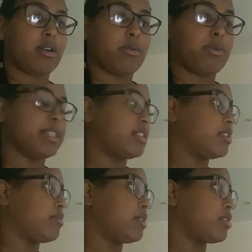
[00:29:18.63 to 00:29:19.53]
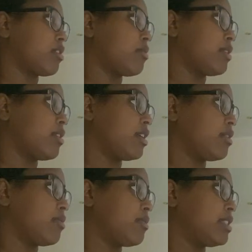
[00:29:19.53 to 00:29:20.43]
What's going on?
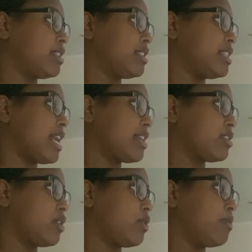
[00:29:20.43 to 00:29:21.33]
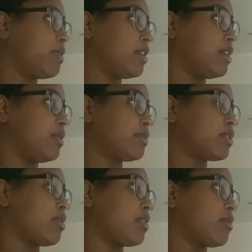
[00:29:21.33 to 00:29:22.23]
What's the status, Hope? What's
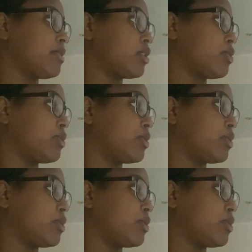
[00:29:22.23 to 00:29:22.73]
going on with the cooking?